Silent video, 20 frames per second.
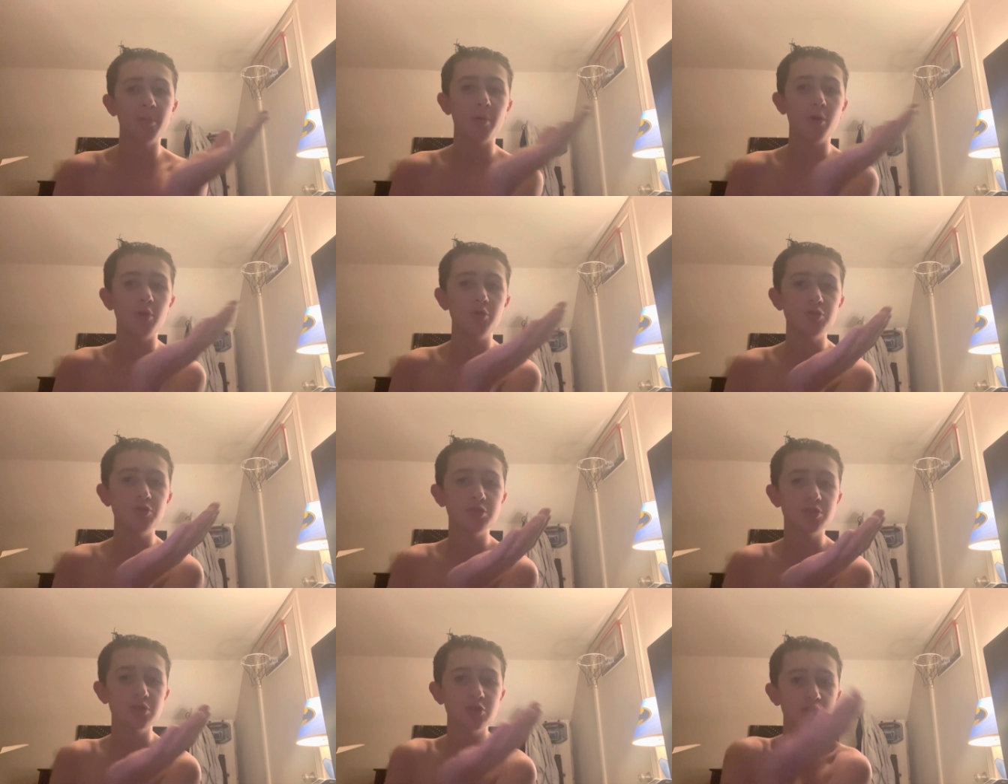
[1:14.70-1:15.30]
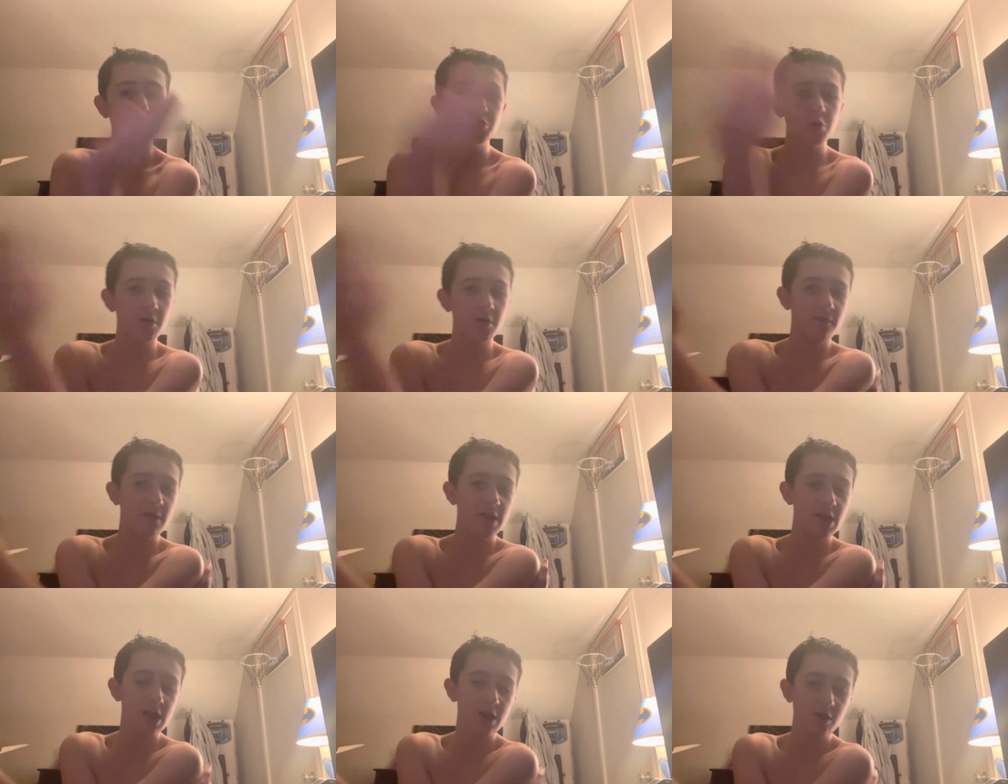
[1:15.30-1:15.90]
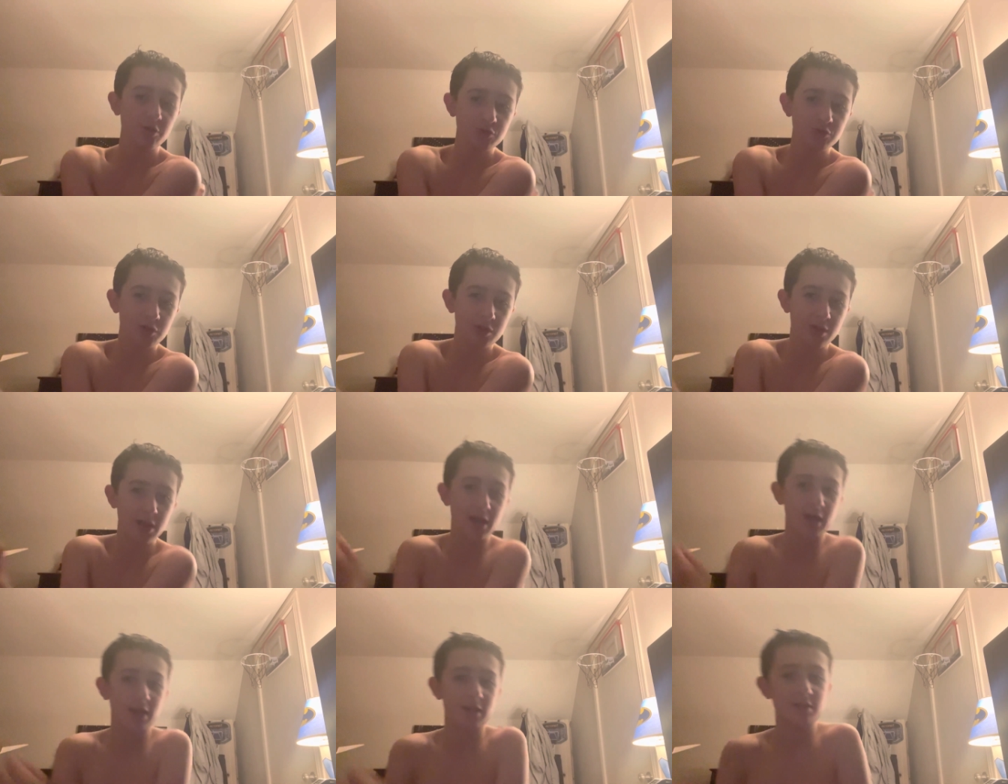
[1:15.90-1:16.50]
post short videos and all
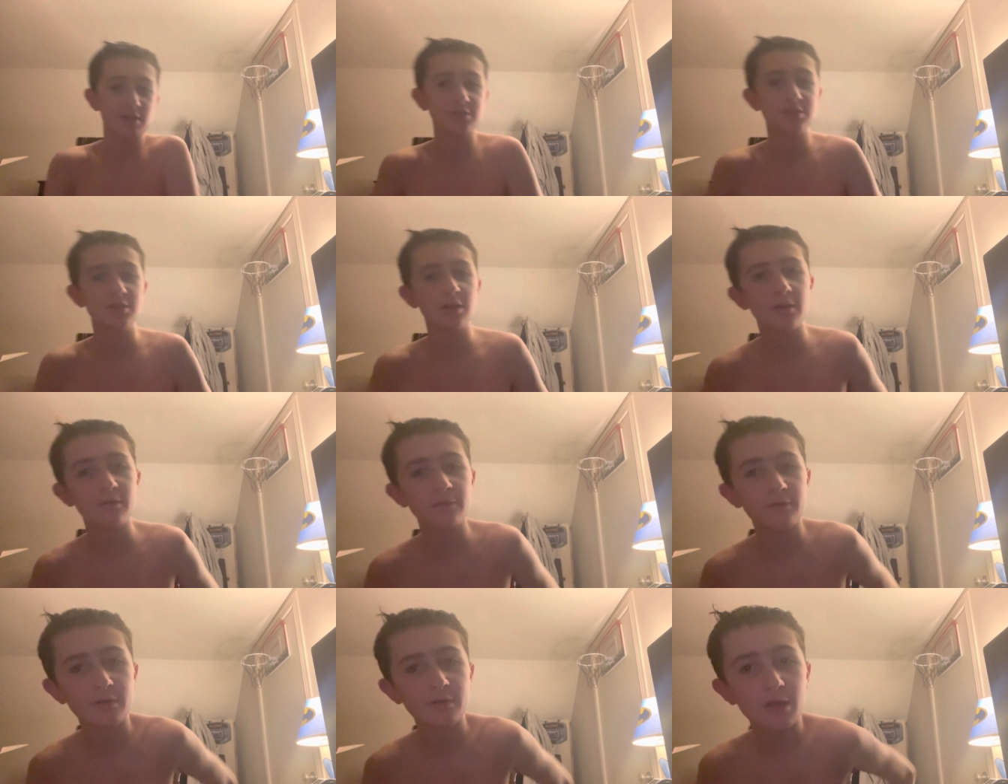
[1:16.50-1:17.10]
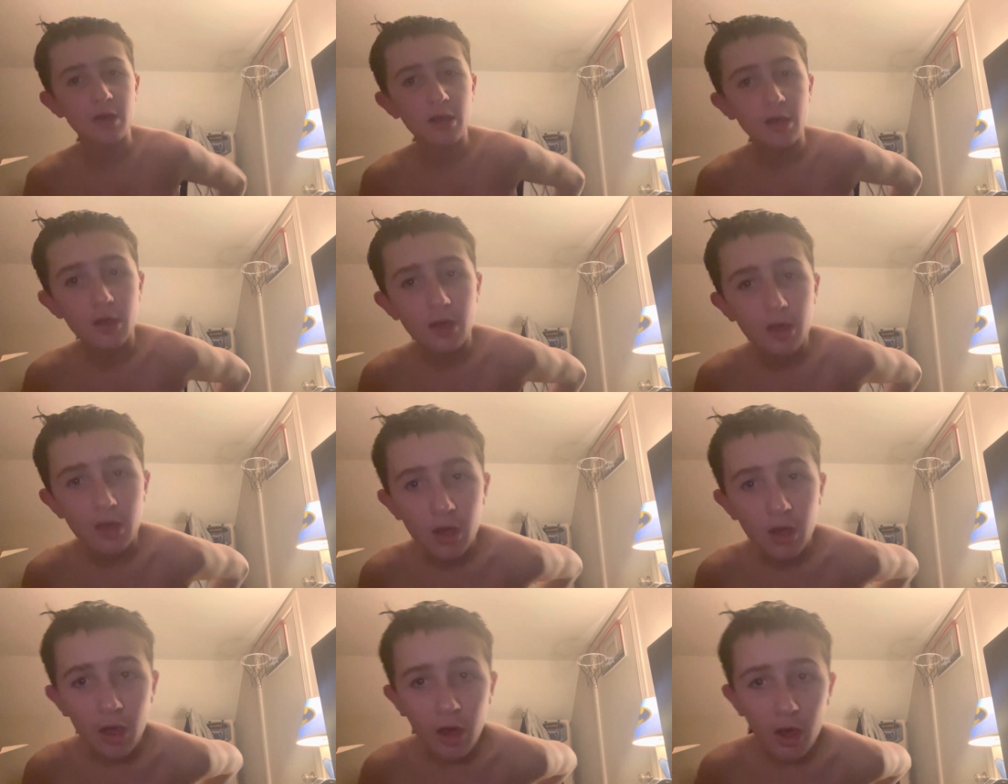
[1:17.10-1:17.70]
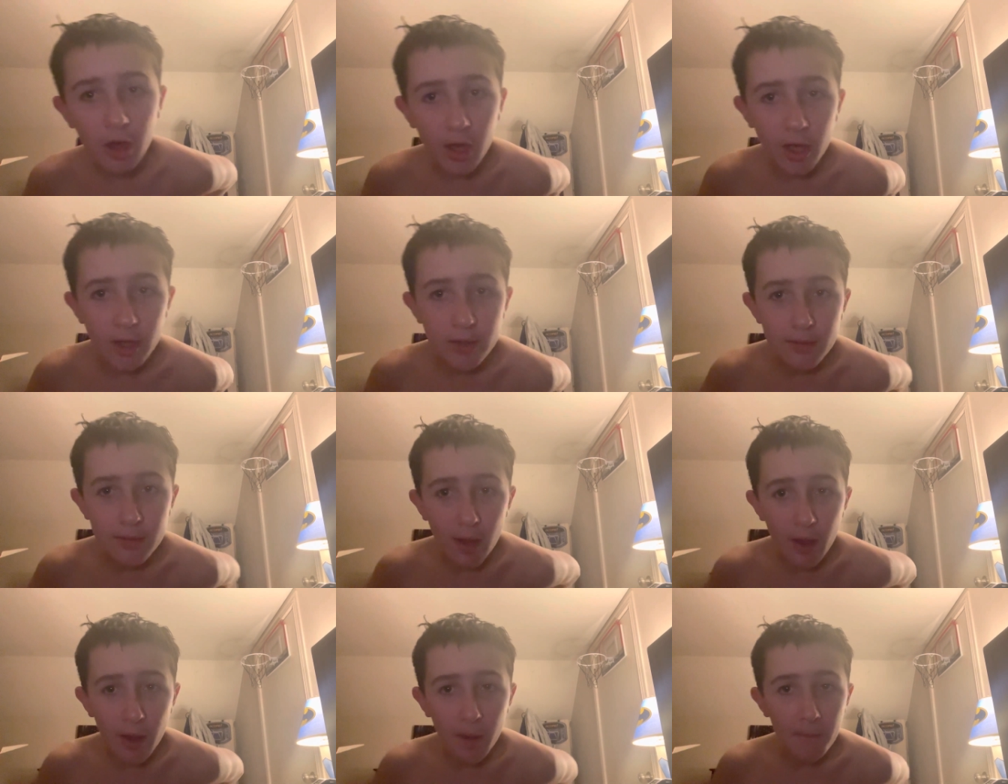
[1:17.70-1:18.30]
that kind of stuff
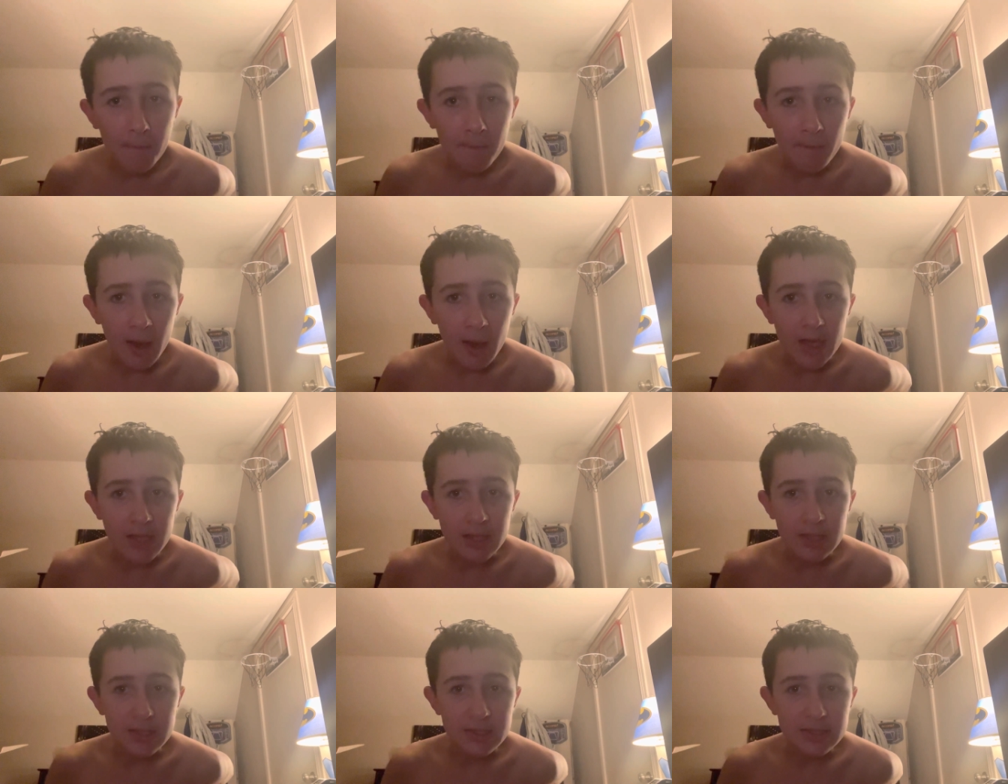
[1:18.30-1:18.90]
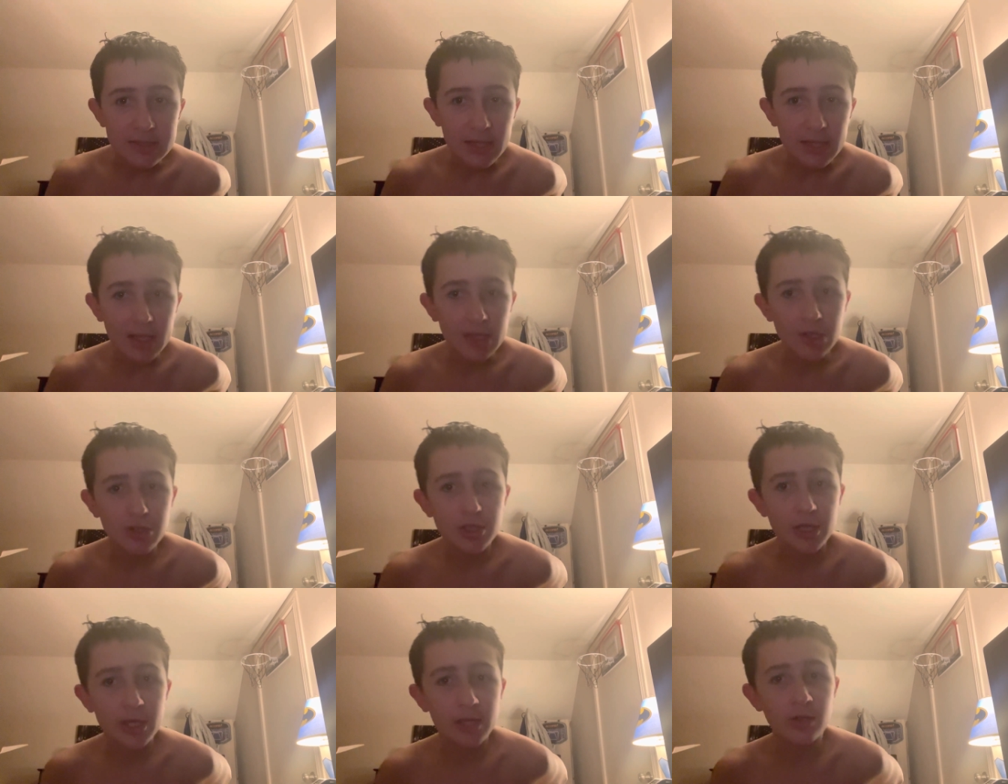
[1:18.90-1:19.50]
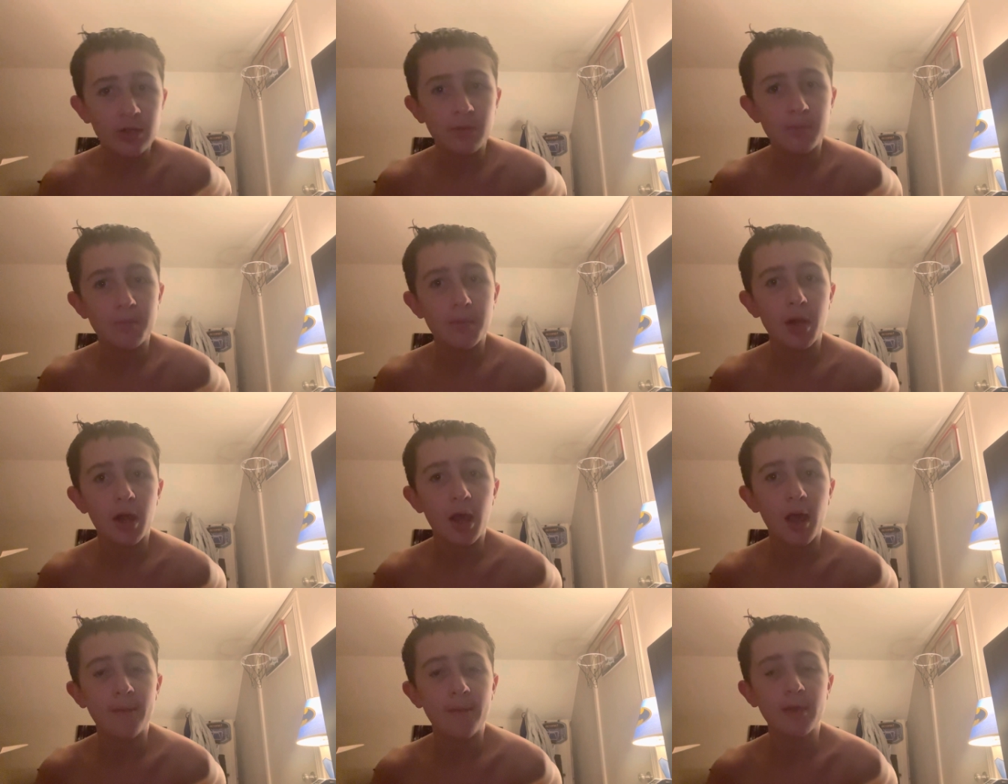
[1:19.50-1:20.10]
on my second channel,
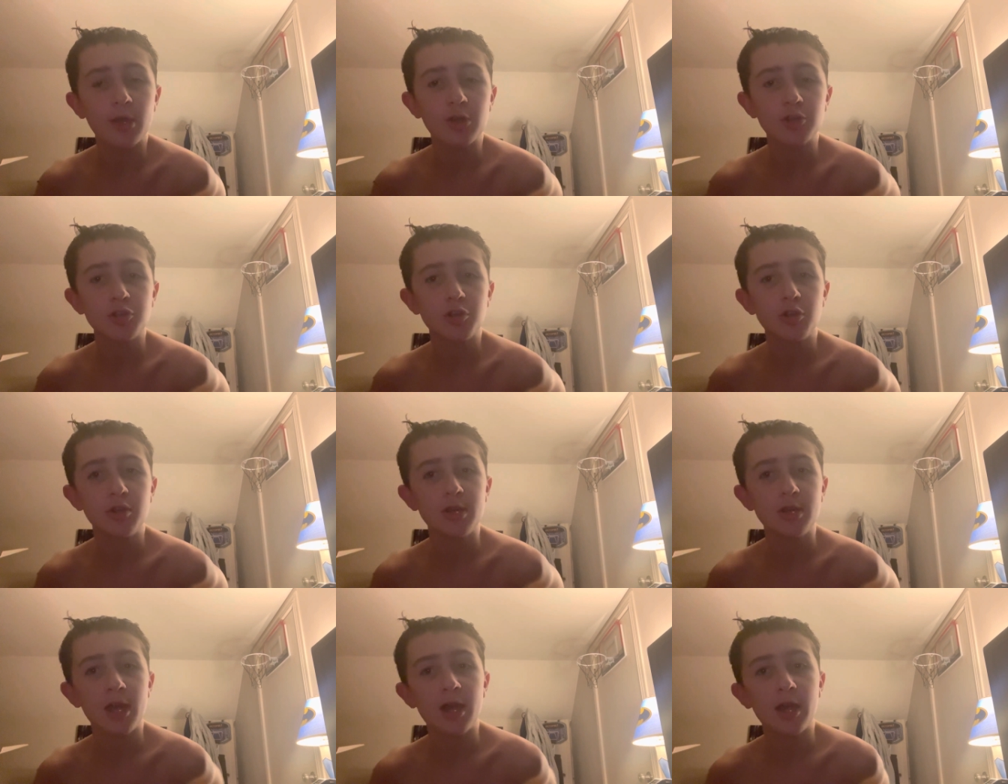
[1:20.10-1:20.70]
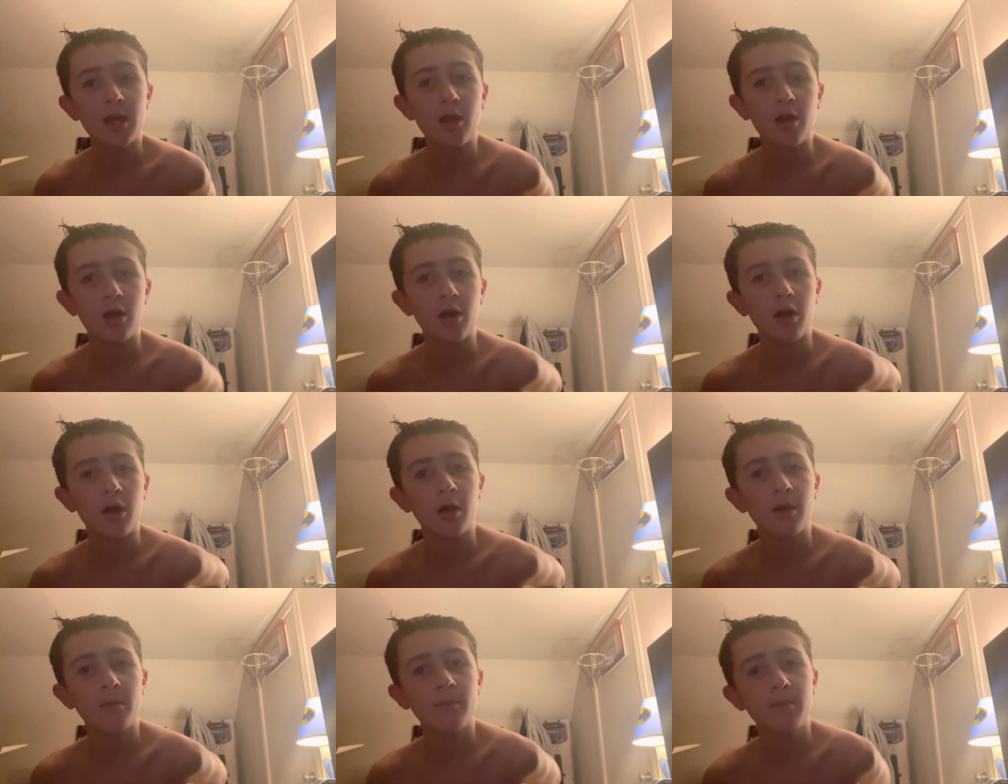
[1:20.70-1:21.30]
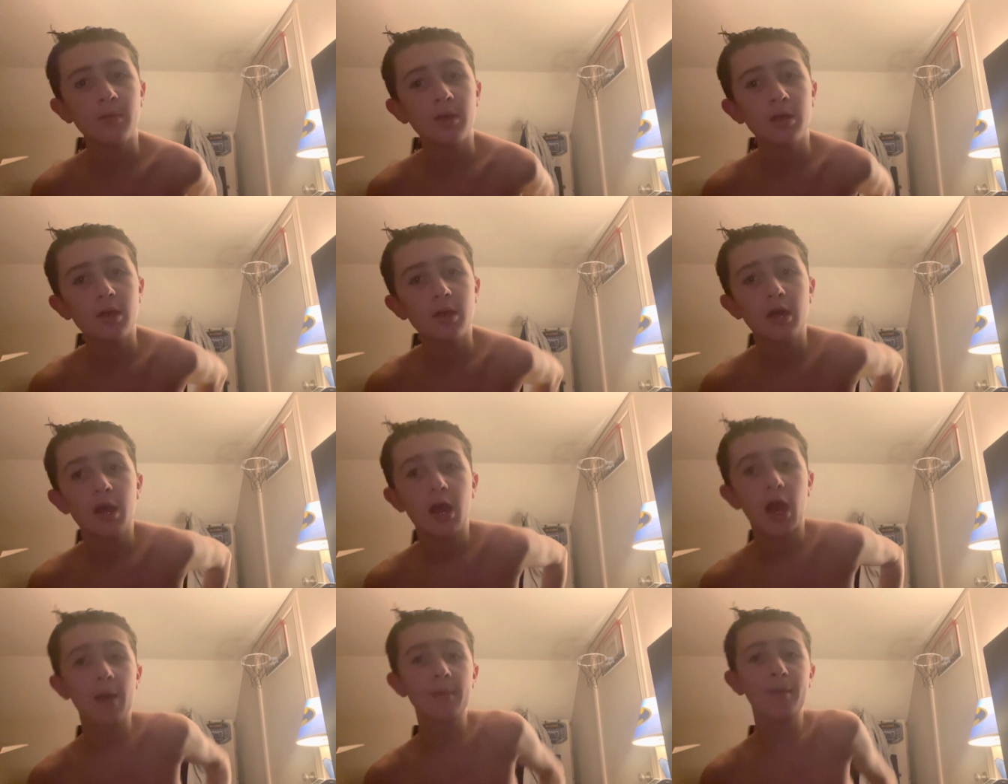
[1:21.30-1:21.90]
but I'm not sure yet. Um
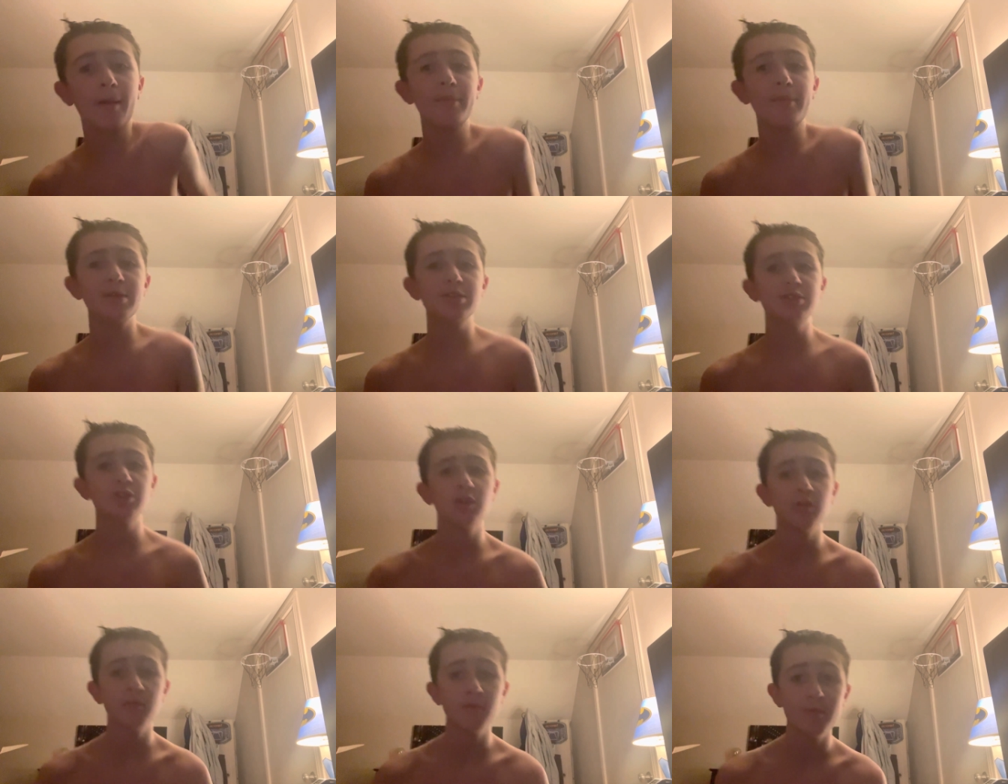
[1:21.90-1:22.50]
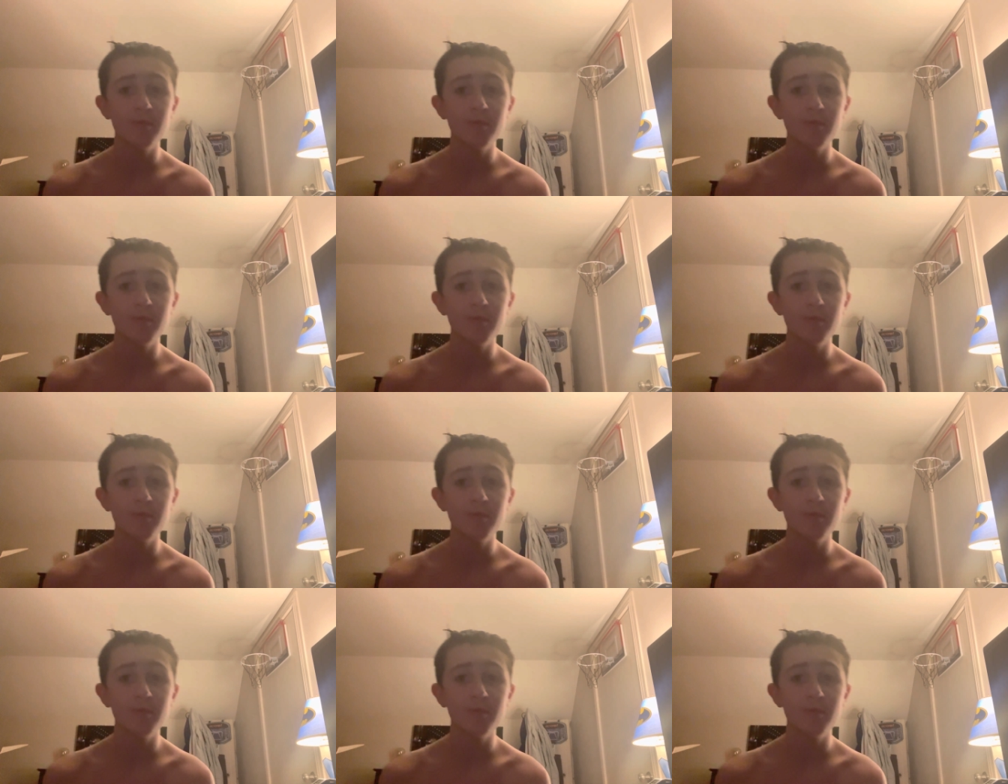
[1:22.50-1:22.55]
I'm probably still going to